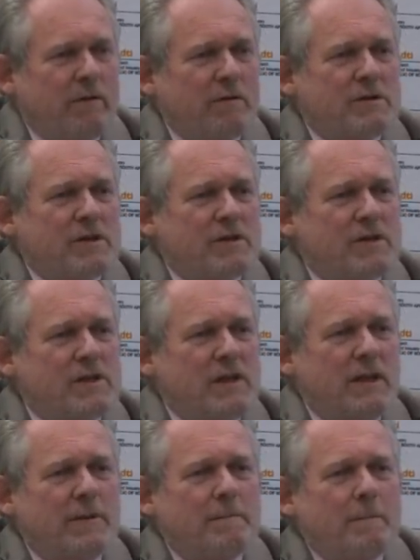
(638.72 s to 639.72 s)
We've also
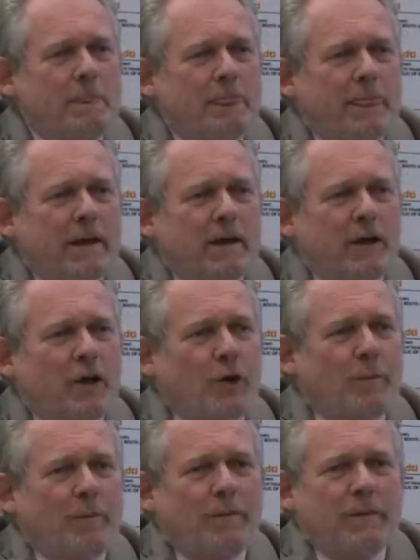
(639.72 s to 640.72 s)
seen
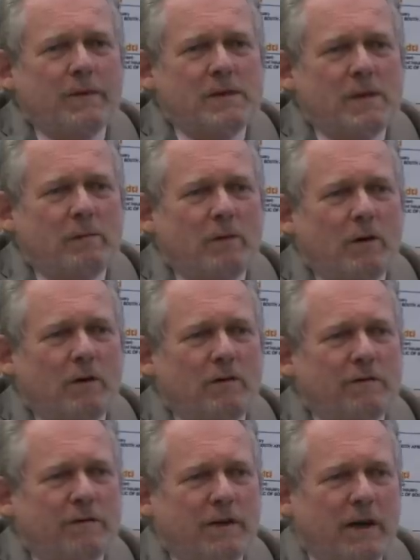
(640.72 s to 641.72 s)
um, some
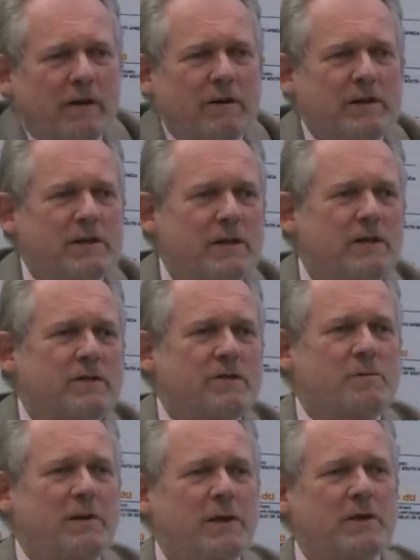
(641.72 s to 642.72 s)
of our
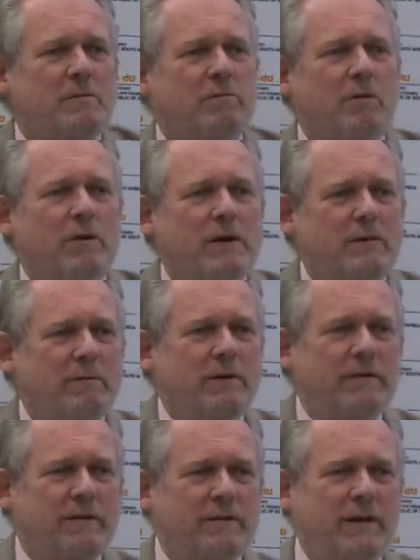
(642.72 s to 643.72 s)
incentives being deployed.
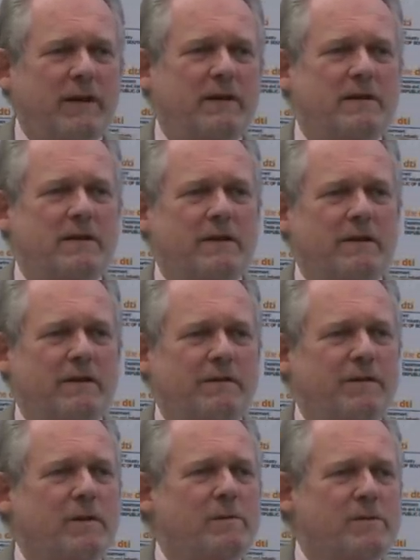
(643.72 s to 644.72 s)
We've had
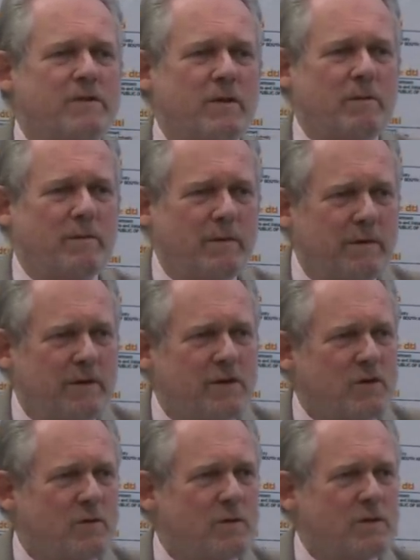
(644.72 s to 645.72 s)
uh, films from
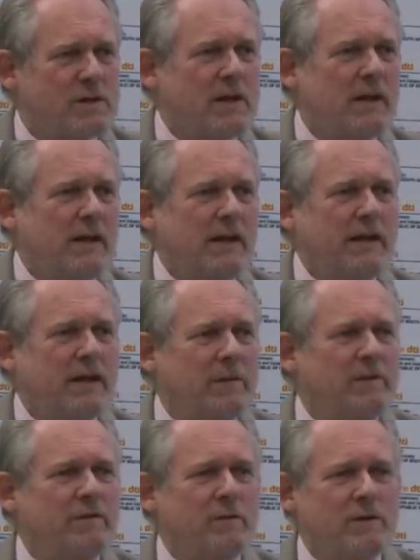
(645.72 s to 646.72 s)
this source
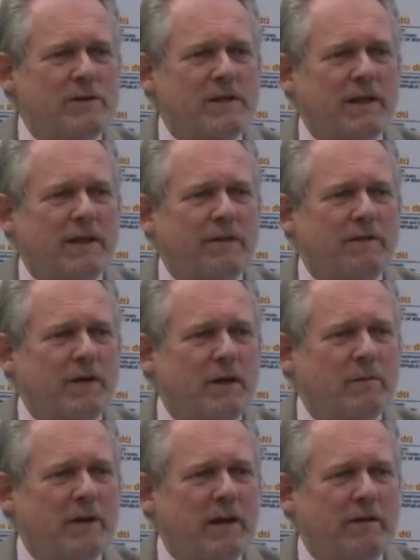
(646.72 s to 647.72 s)
here before in South
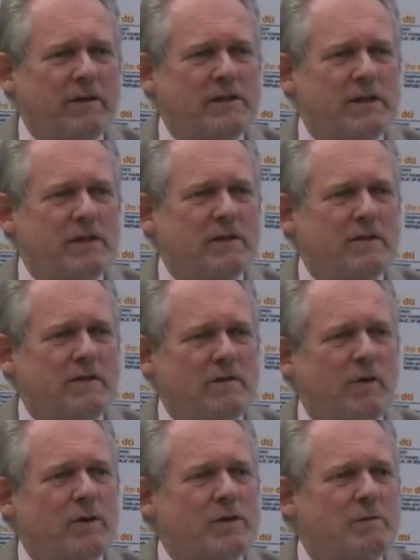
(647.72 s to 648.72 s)
Africa, but our
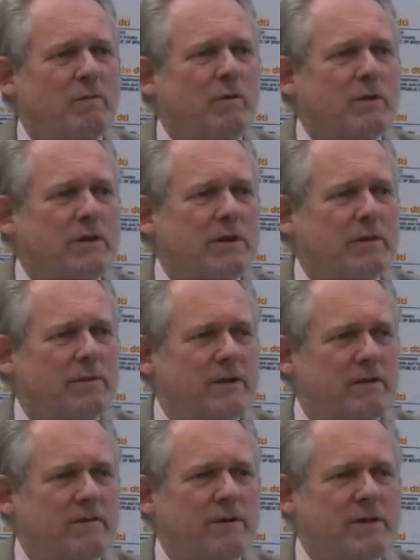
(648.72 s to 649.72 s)
incentives have not supported
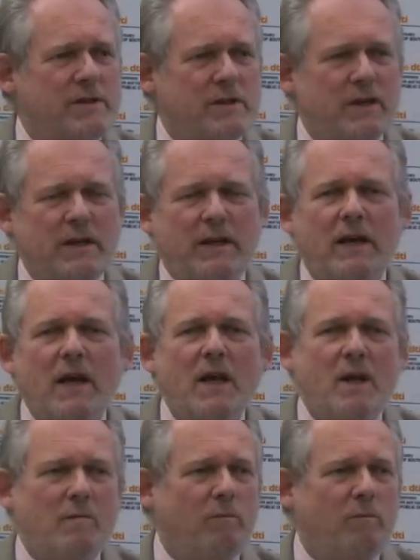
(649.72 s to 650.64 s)
them until recently.